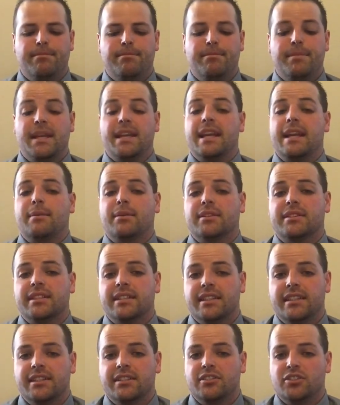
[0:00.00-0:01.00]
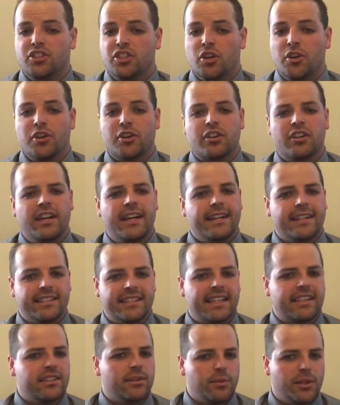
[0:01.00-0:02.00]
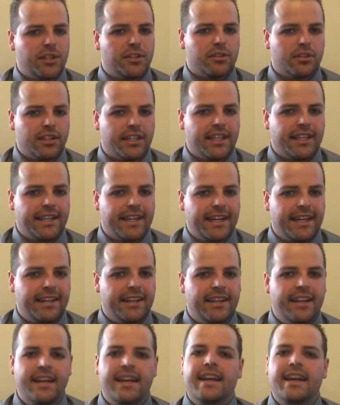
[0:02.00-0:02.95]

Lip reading: being able to show your client exactly what you're looking at,